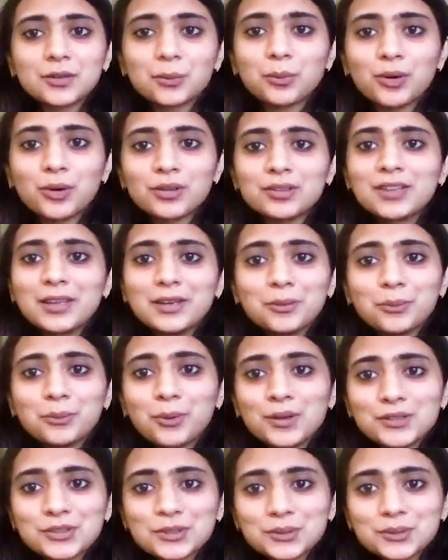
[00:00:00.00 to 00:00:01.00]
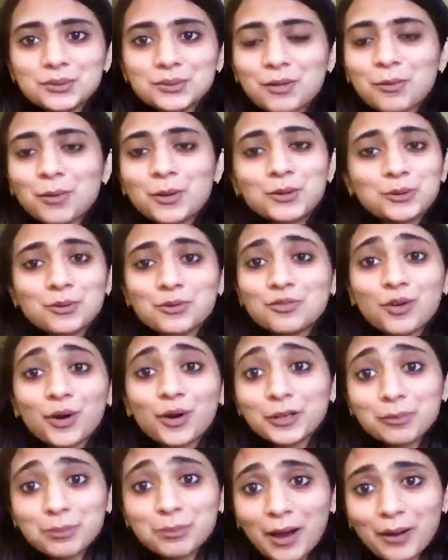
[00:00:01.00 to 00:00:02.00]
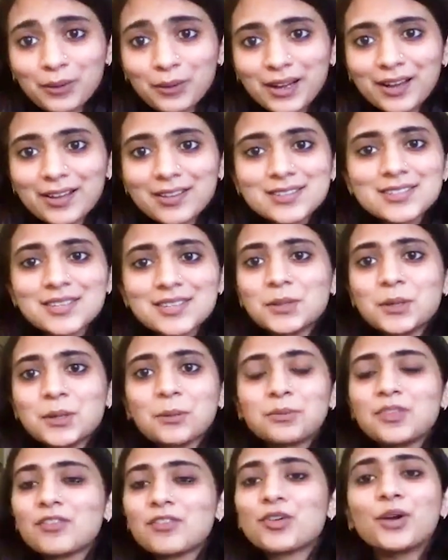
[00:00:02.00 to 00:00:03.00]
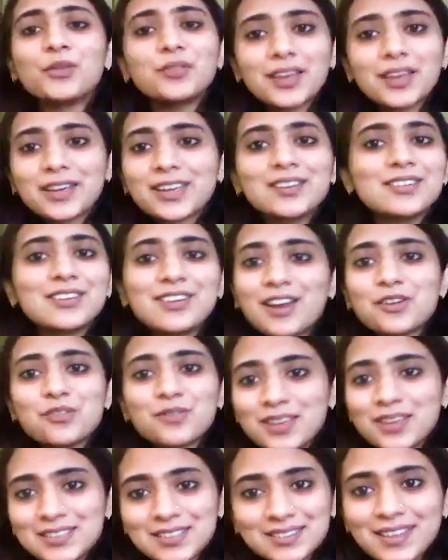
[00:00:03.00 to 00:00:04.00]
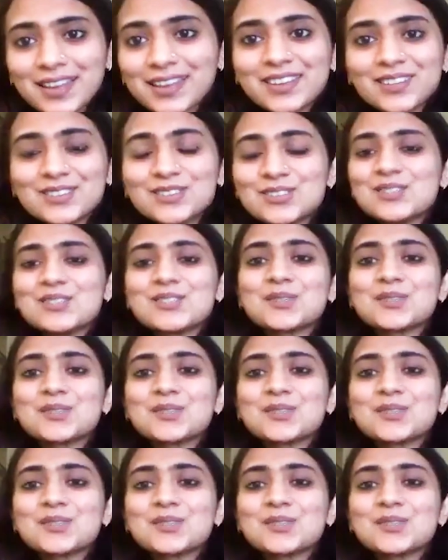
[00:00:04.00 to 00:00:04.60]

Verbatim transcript: don't want, they don't want to, they want to avoid power cuts, and they've, they've got, they're renovating their kitchen.